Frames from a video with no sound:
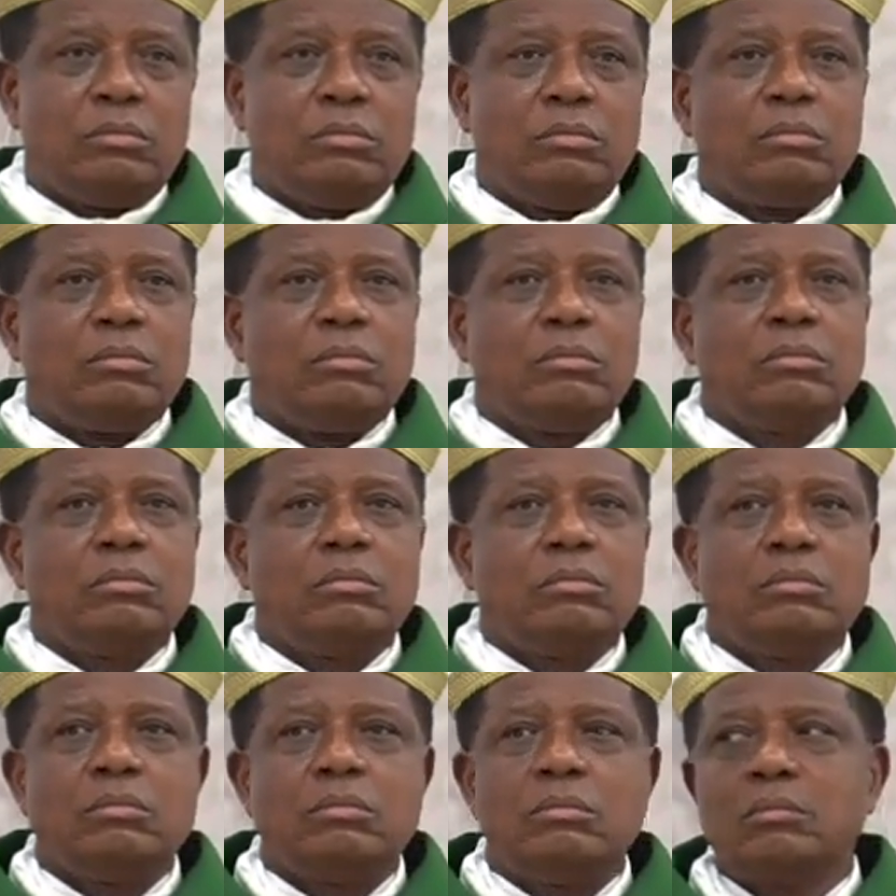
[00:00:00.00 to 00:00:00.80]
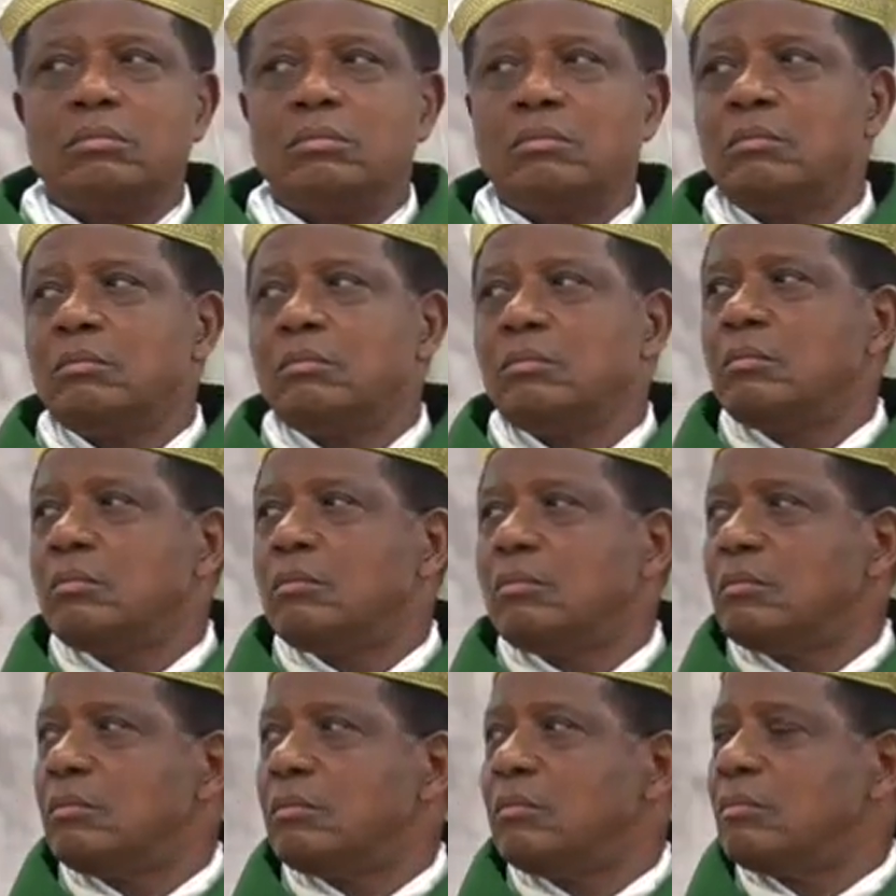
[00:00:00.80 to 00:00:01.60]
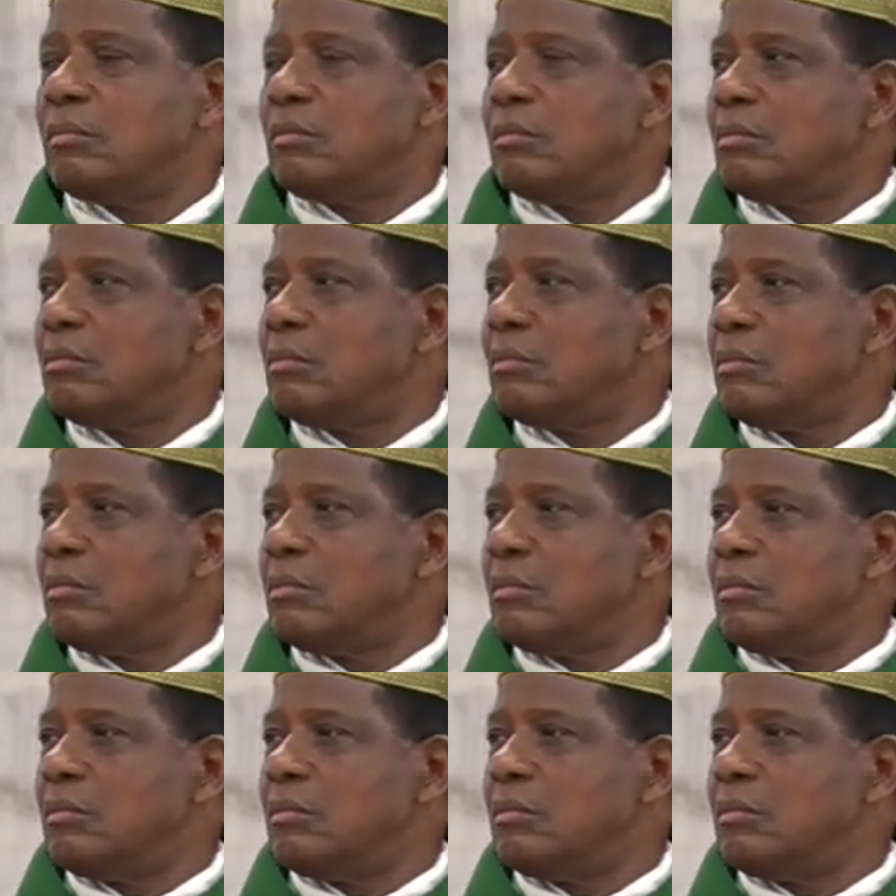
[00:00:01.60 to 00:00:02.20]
(silence)